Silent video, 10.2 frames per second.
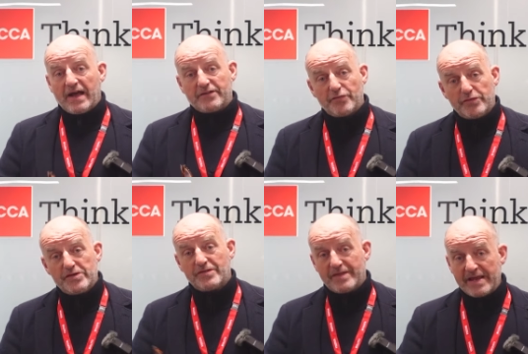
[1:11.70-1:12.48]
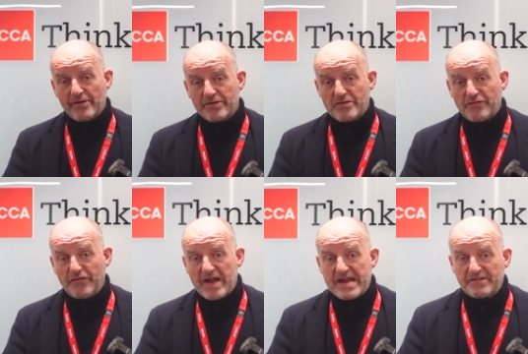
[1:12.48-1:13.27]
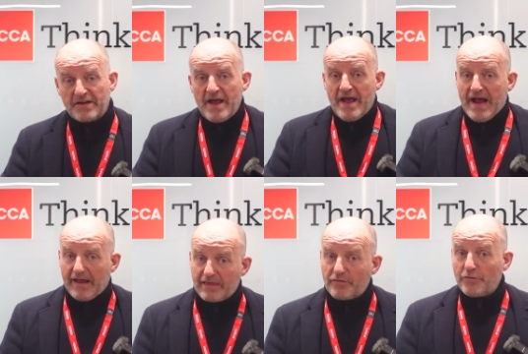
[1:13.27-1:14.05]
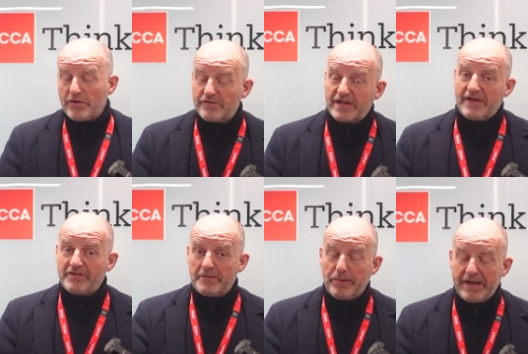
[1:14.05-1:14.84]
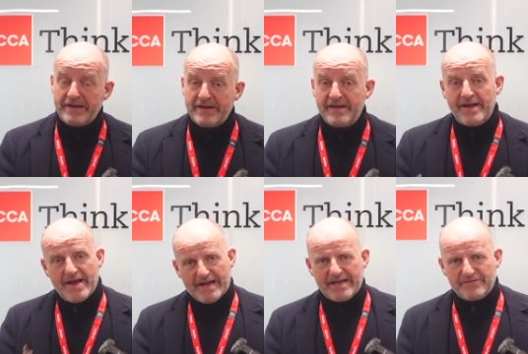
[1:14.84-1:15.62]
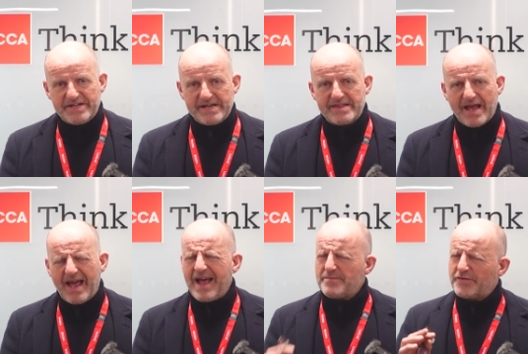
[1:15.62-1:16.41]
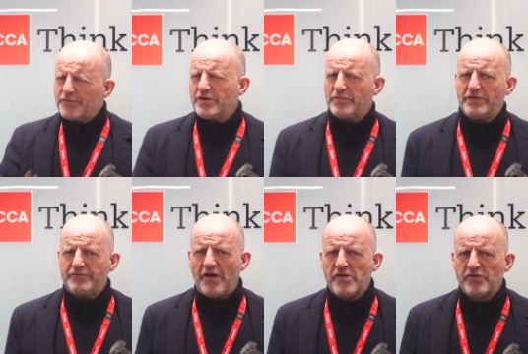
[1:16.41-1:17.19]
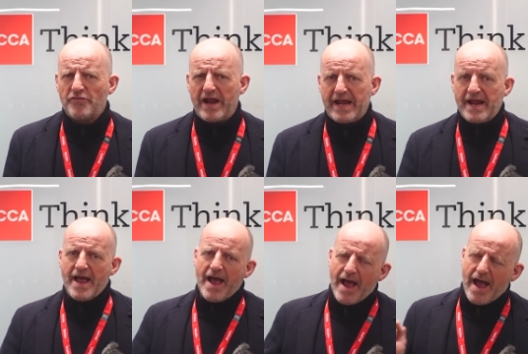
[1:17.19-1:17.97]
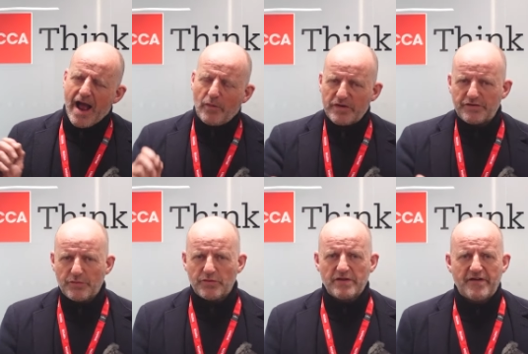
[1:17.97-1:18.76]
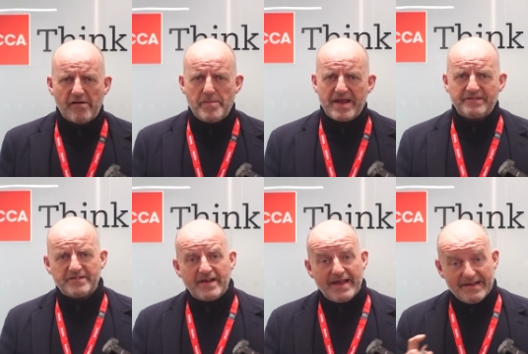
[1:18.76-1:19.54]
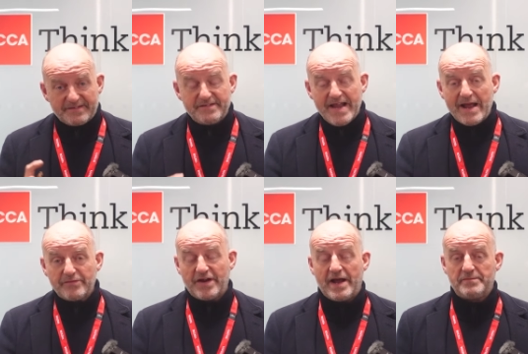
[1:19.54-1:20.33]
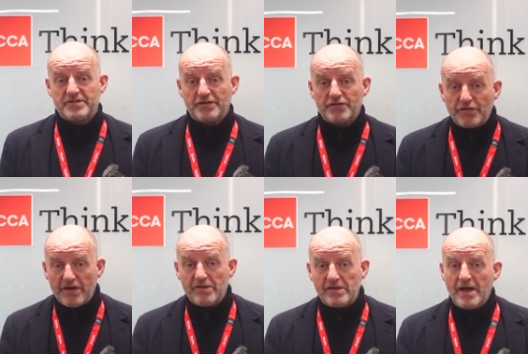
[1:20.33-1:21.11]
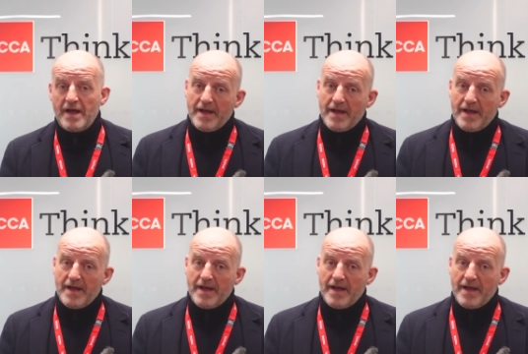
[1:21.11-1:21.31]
I taught you to think on your feet, I taught you to give an opinion, and if you did that, I'm sure you would have done great. I wish you all the very best. It's now time to chill.